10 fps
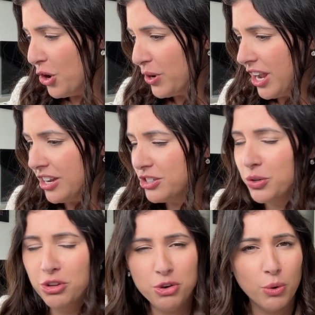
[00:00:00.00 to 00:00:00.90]
Okay,
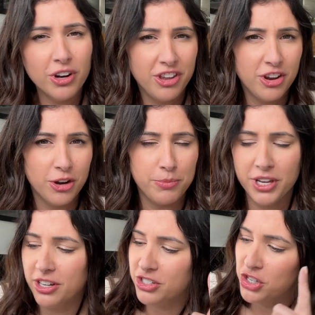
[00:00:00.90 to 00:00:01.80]
so you are here
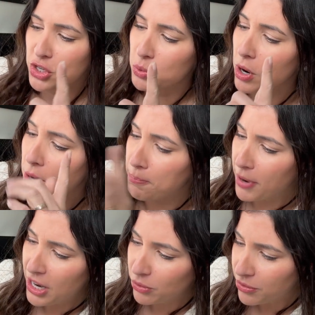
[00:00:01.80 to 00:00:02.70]
because you want
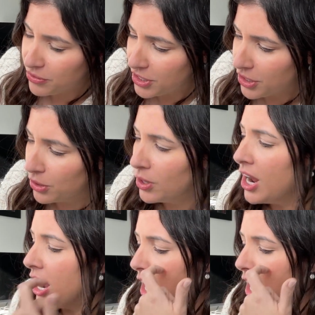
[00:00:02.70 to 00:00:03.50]
my review